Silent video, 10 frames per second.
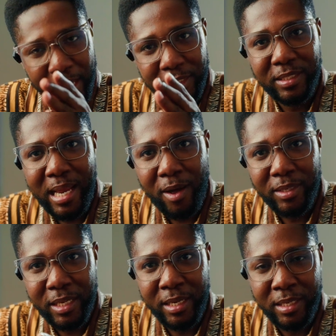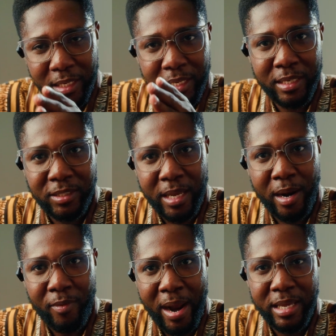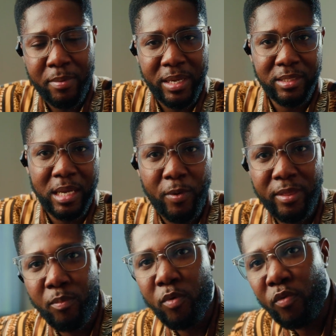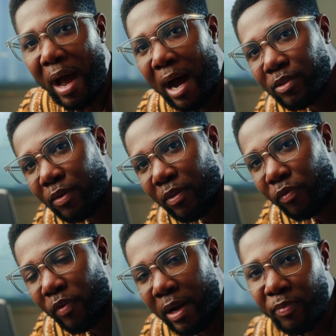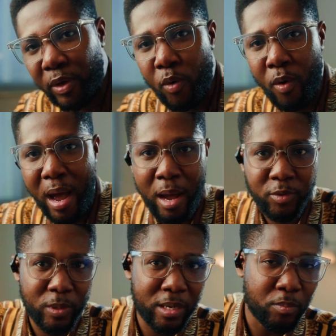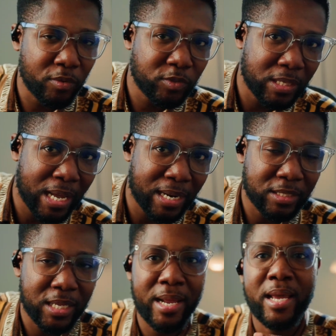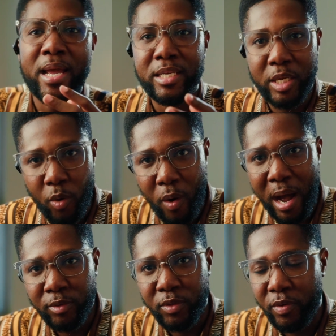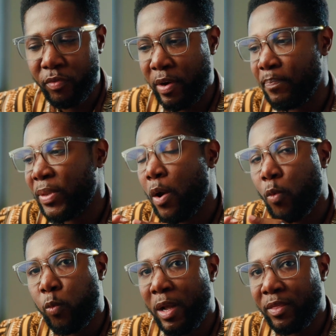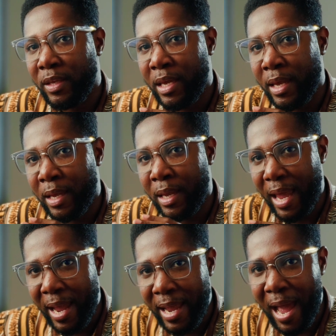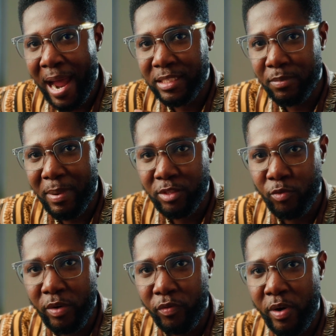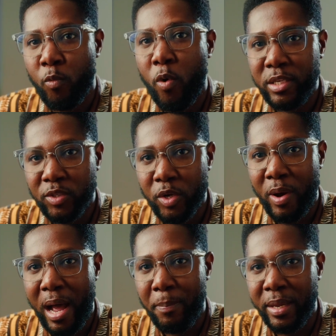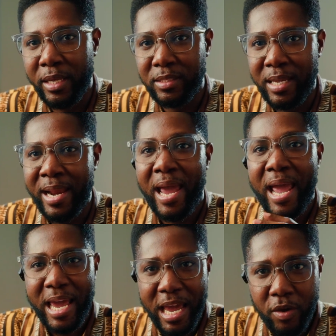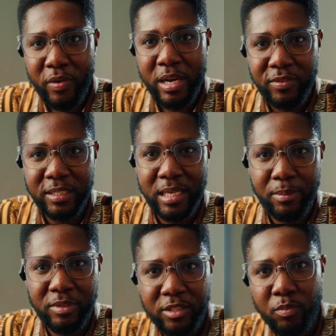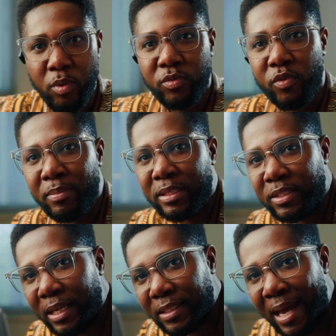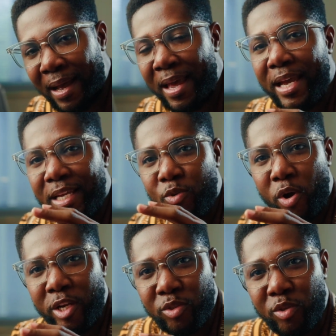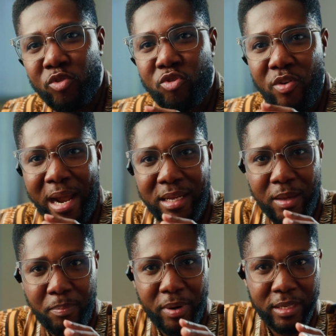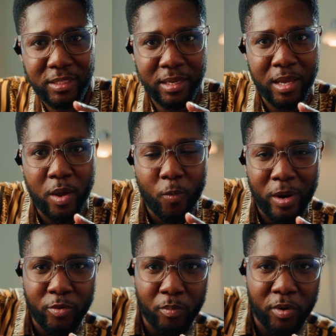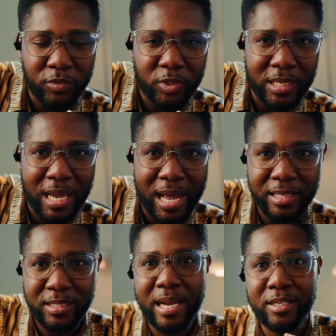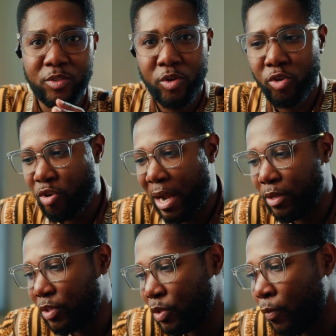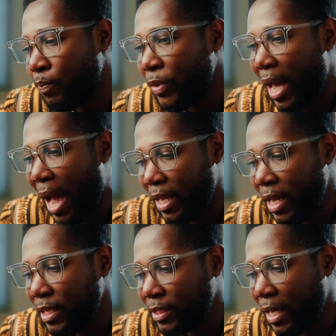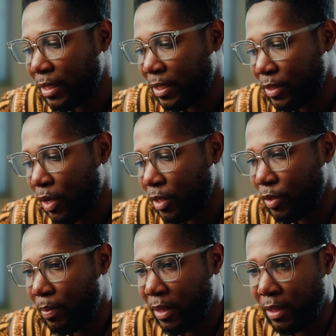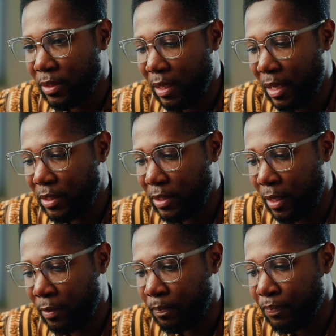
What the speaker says: It's dialed in the center, right? It means that when they move out of the frame, they go out. When they move to the other side, they go out of the frame. With the AI Smart Reframe, what is going to happen is that even if the subject moves from the center, it's going to track the person. When you move to the other side, it's going to track you. So an instance is going to be this. Let's see.